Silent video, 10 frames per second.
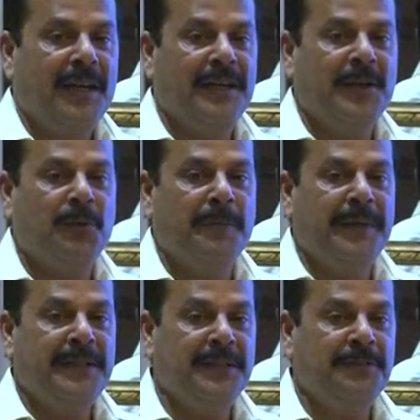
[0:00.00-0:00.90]
and our
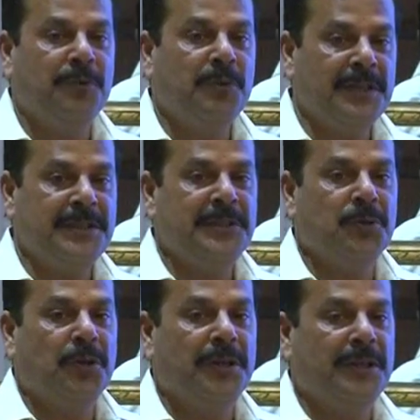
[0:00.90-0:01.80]
major focus is
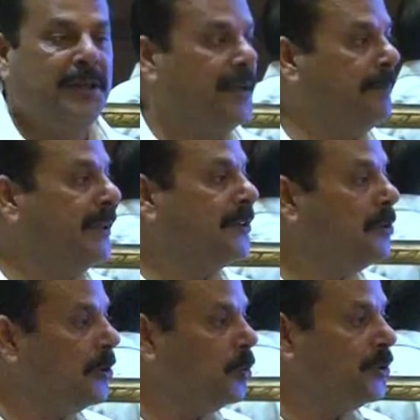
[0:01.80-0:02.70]
on
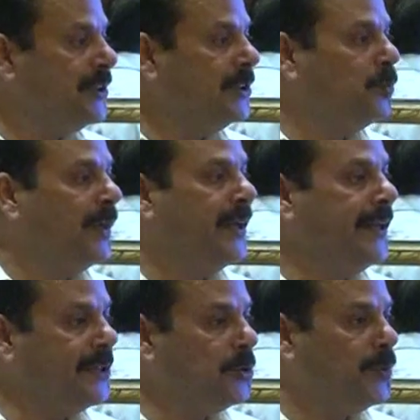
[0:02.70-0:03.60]
methodologies well
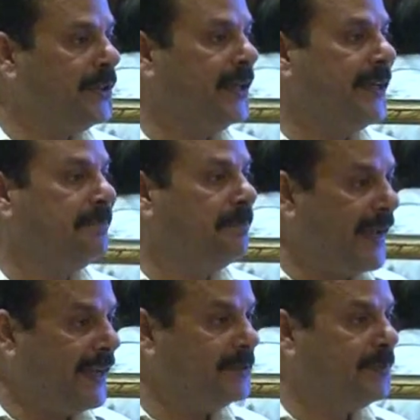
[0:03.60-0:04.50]
linked with the
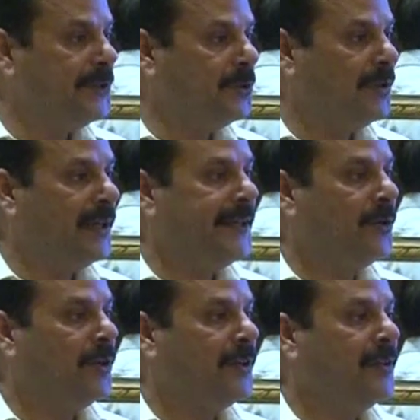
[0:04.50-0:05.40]
impact, particularly
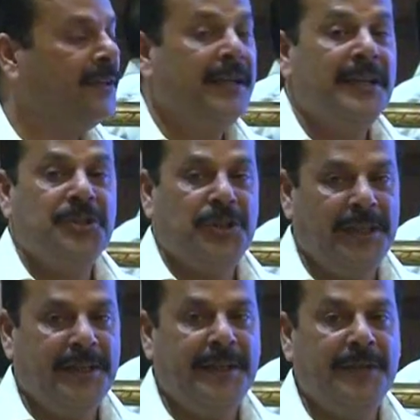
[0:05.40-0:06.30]
on
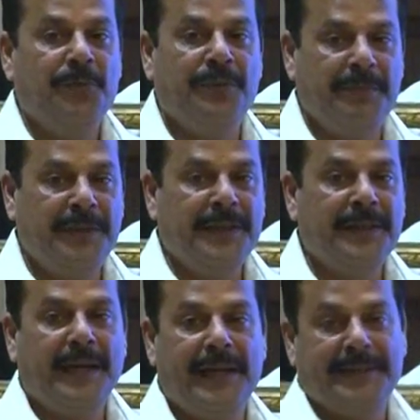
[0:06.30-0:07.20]
children,
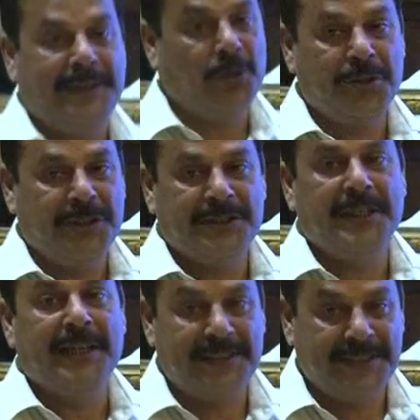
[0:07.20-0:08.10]
women and adolescent
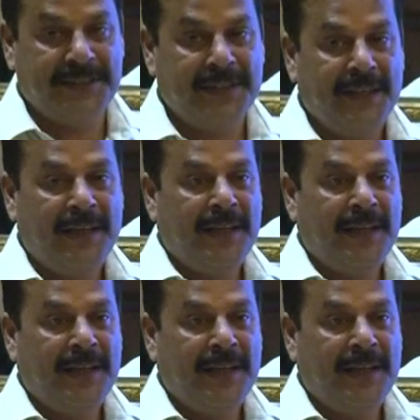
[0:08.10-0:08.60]
girls.